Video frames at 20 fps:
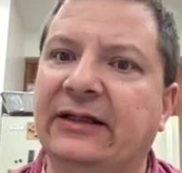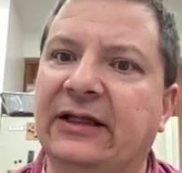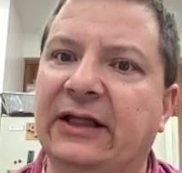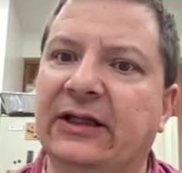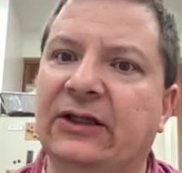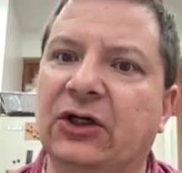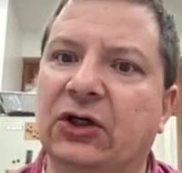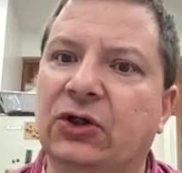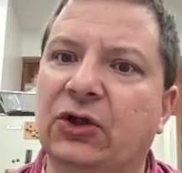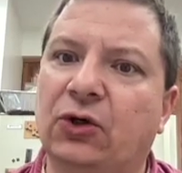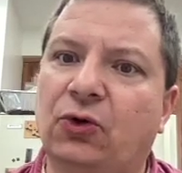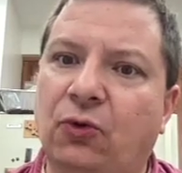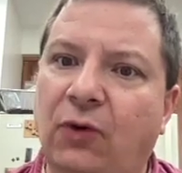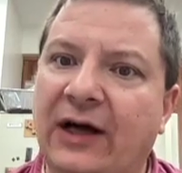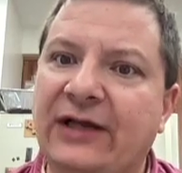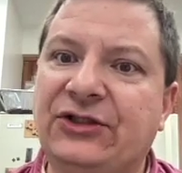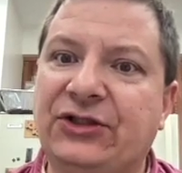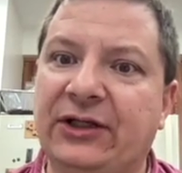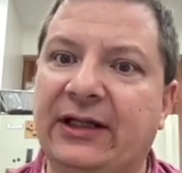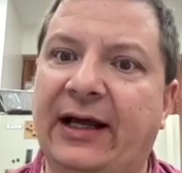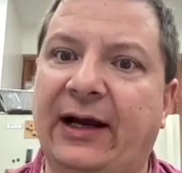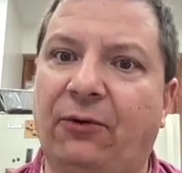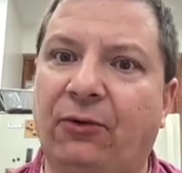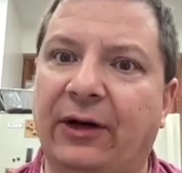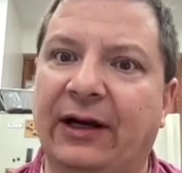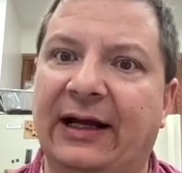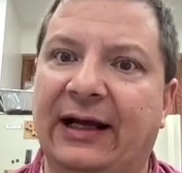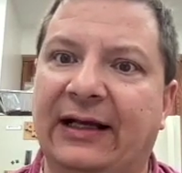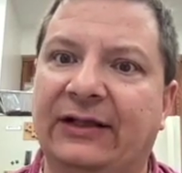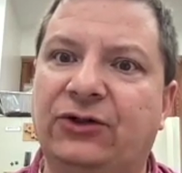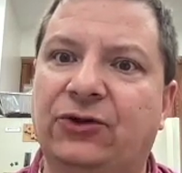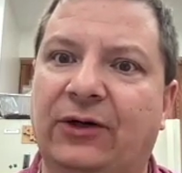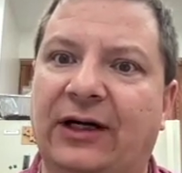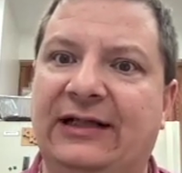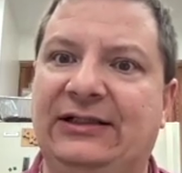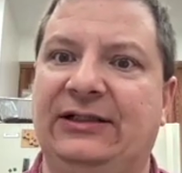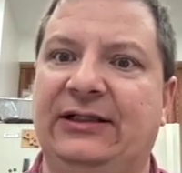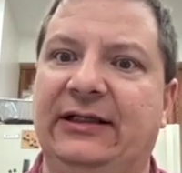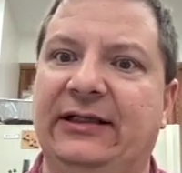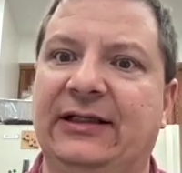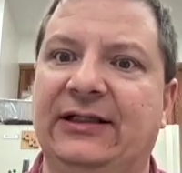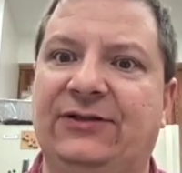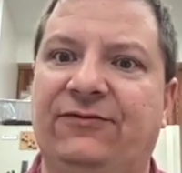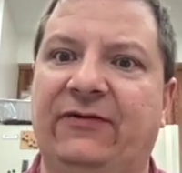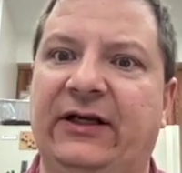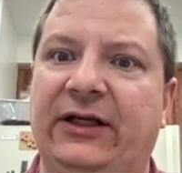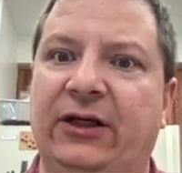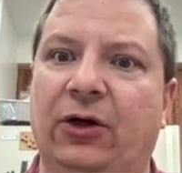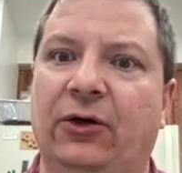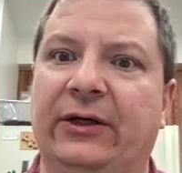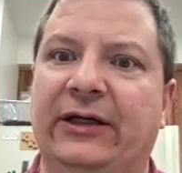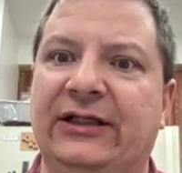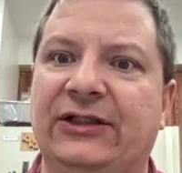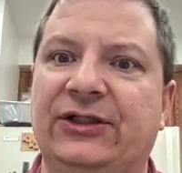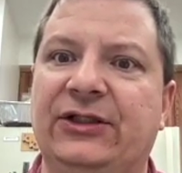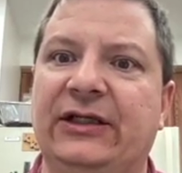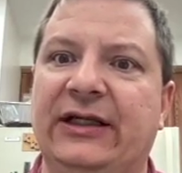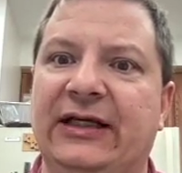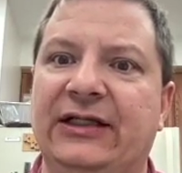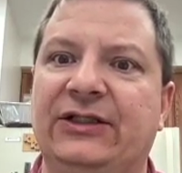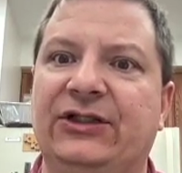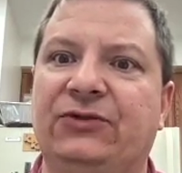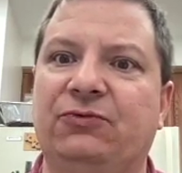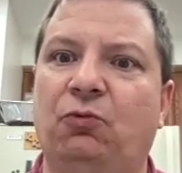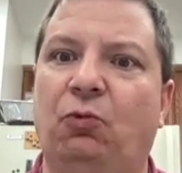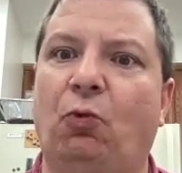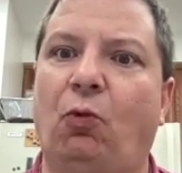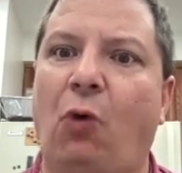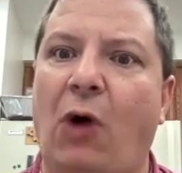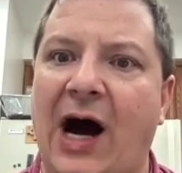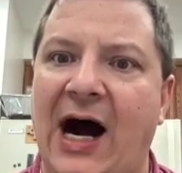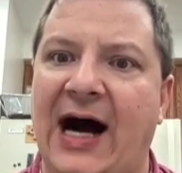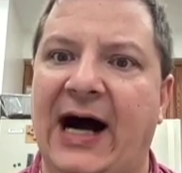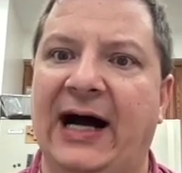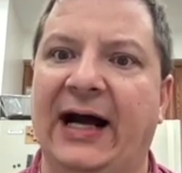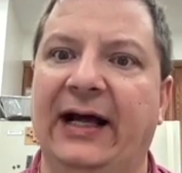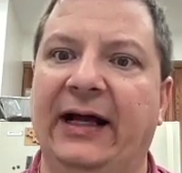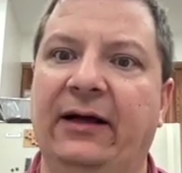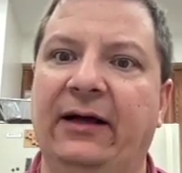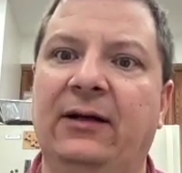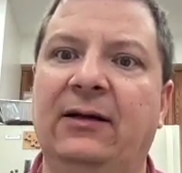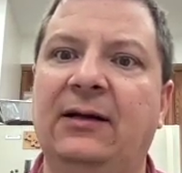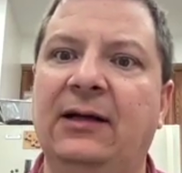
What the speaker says: The question that I want to address in this video is why?